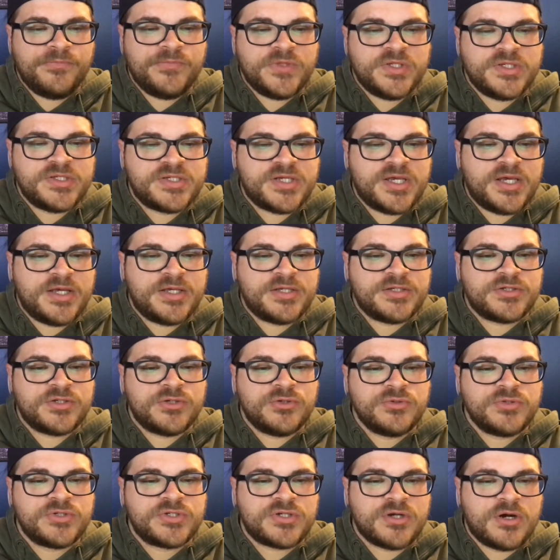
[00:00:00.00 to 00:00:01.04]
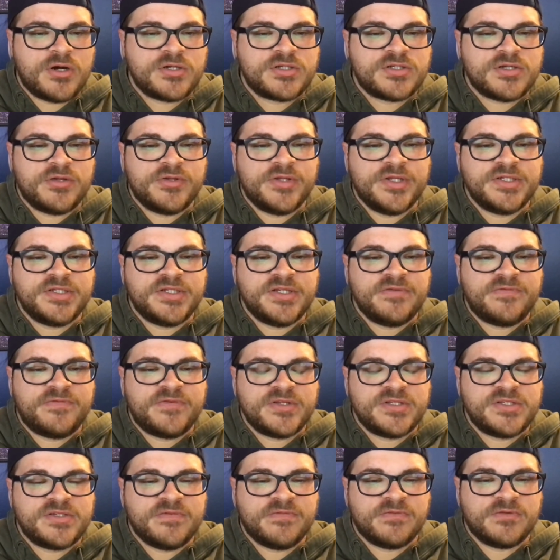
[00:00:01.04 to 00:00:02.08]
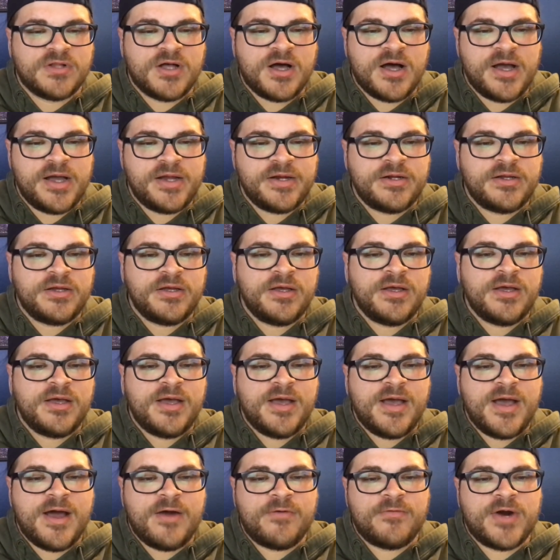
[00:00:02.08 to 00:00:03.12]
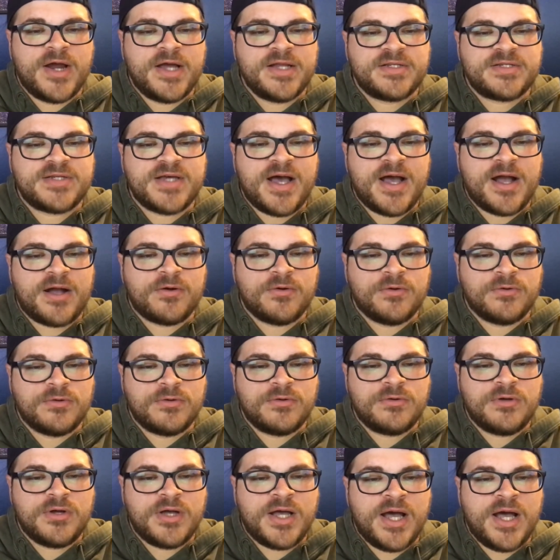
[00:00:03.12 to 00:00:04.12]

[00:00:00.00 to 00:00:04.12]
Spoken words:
He says, who starts on the defensive line at right tackle,